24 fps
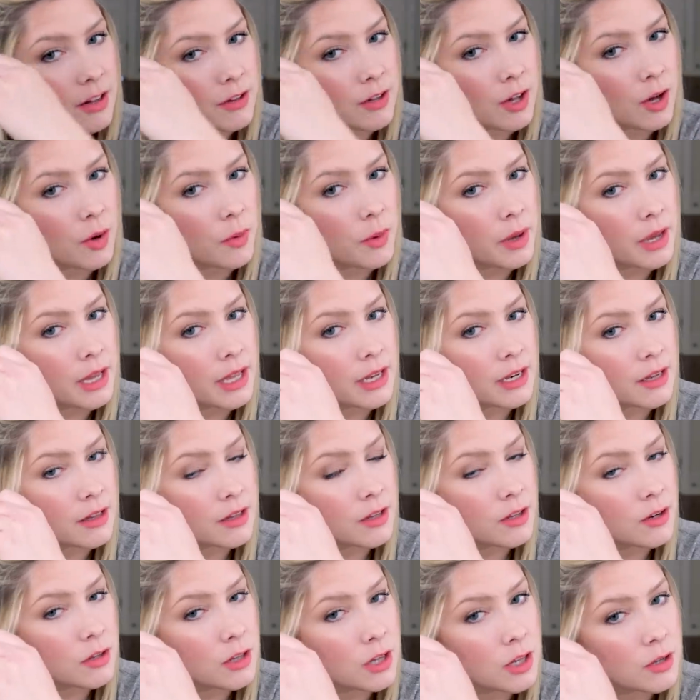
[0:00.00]
I go in a
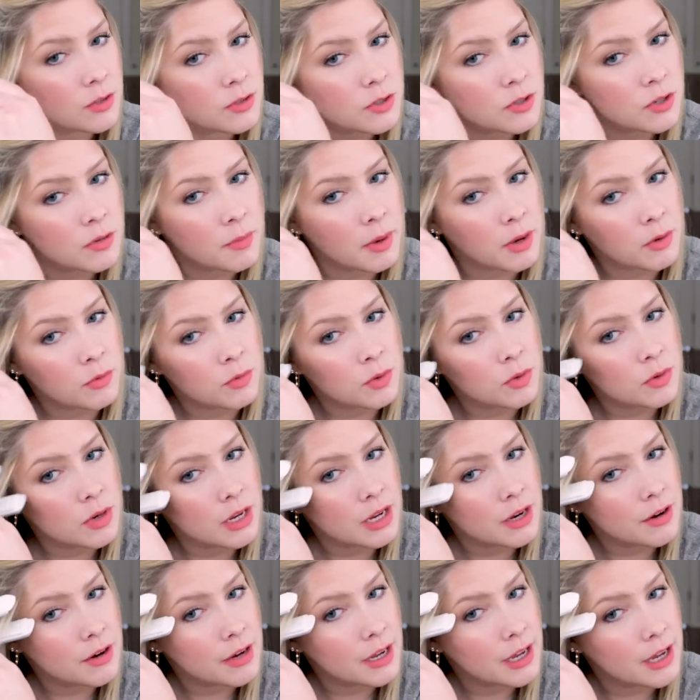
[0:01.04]
little closer to my root
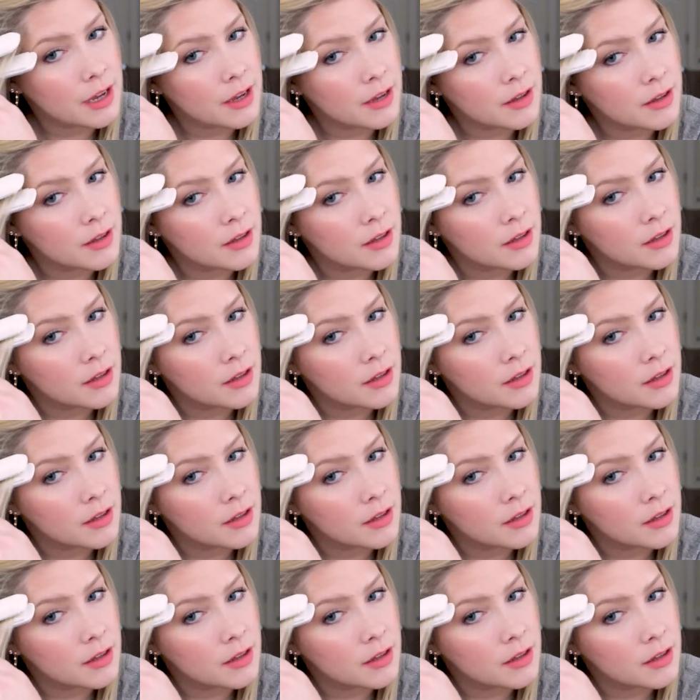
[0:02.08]
area.